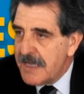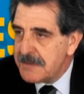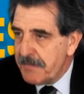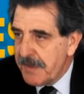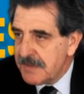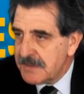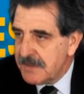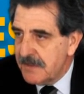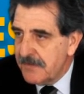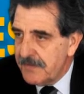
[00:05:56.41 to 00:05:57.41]

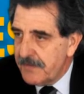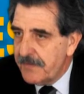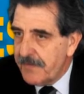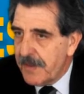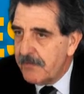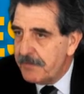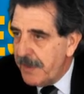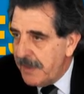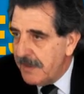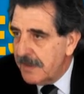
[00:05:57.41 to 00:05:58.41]
aspects of
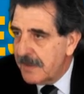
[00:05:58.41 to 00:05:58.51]
being